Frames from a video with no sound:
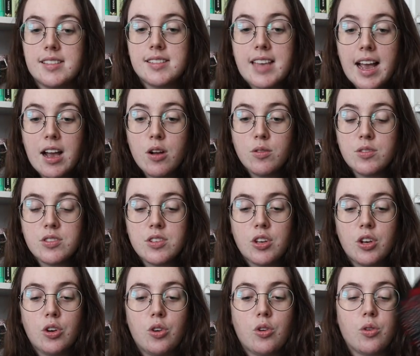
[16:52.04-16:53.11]
Sounds
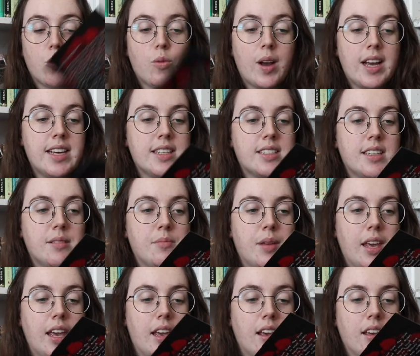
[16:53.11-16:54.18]
great to
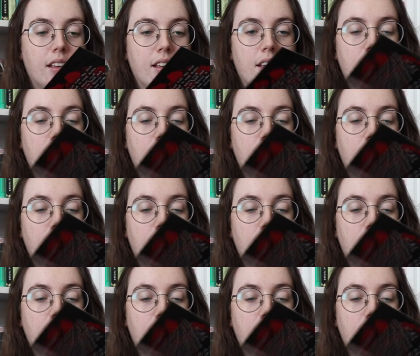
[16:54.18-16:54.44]
me.